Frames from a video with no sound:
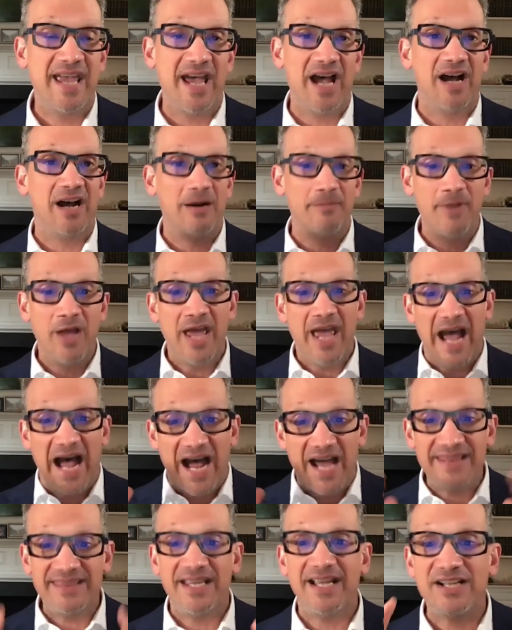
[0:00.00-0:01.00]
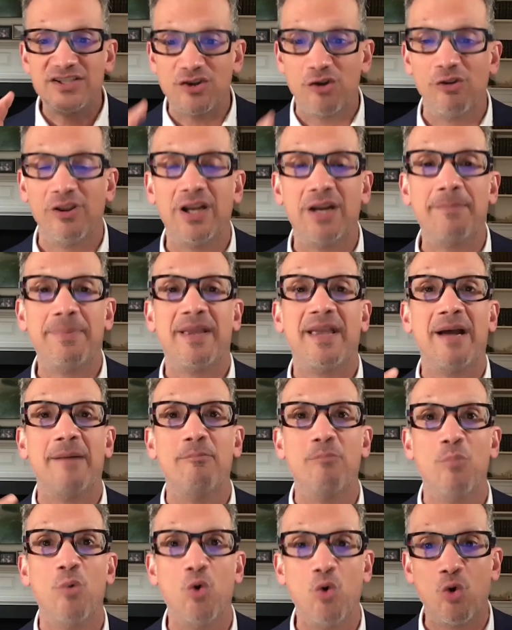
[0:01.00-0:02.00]
I think it's only to become
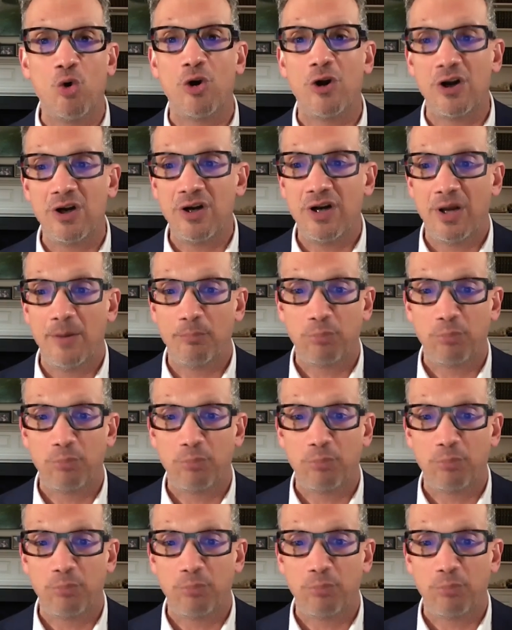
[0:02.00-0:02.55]
more